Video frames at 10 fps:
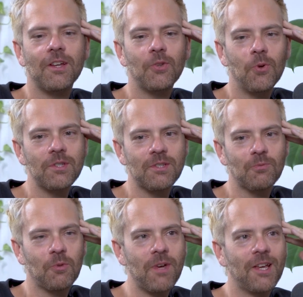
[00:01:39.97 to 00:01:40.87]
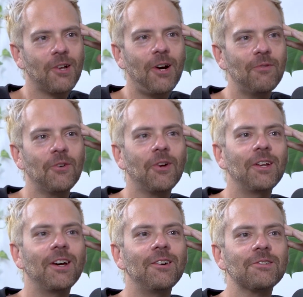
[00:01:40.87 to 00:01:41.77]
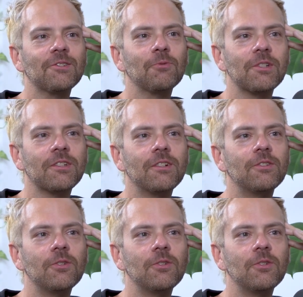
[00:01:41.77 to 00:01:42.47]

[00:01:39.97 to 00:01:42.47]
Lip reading: that noise is we're making coffee right now. So we're just gonna deal